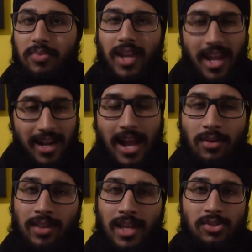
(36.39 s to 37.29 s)
get it
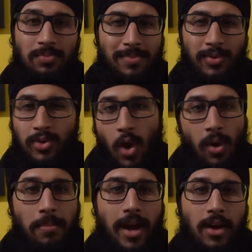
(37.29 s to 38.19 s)
out there so people know
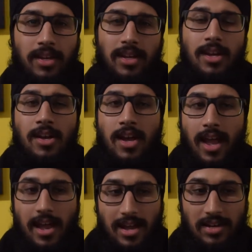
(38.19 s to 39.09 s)
about it.
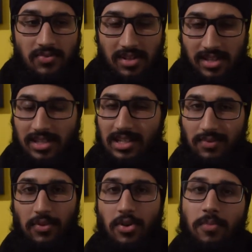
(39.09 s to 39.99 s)
And really, this
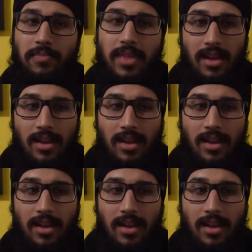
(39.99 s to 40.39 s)
film,